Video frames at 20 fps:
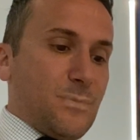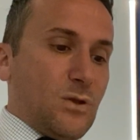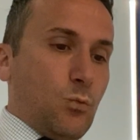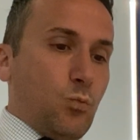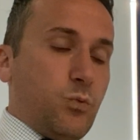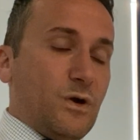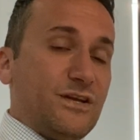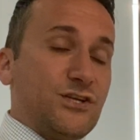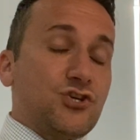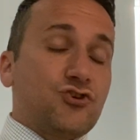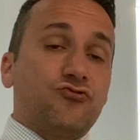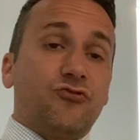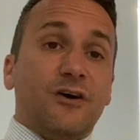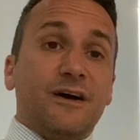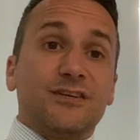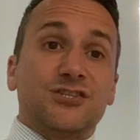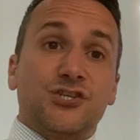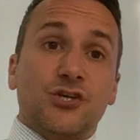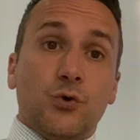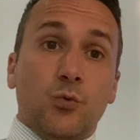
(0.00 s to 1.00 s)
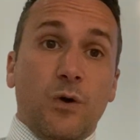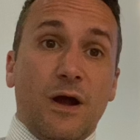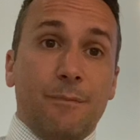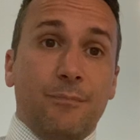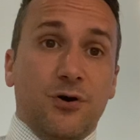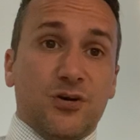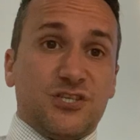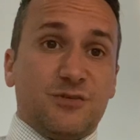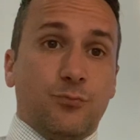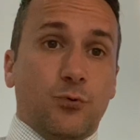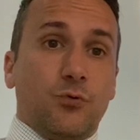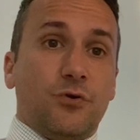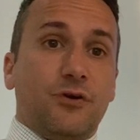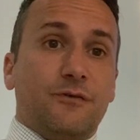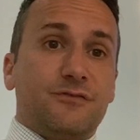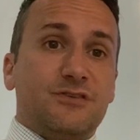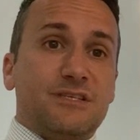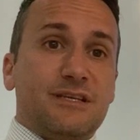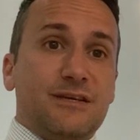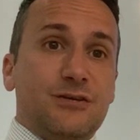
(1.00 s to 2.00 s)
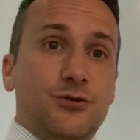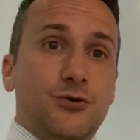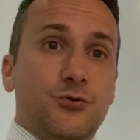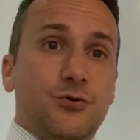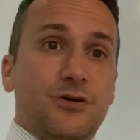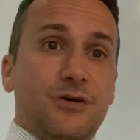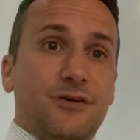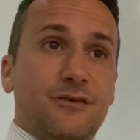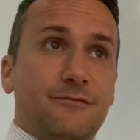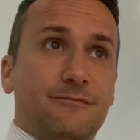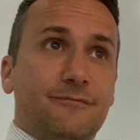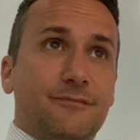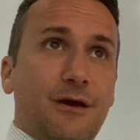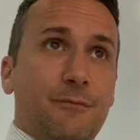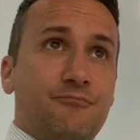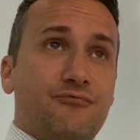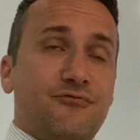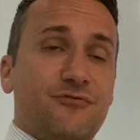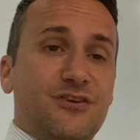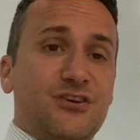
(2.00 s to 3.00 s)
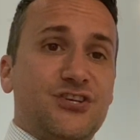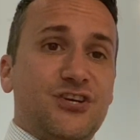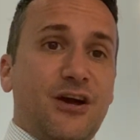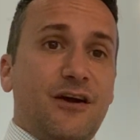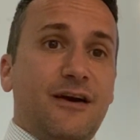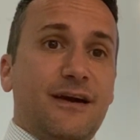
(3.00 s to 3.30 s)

We try to, where possible, and obviously you can appreciate,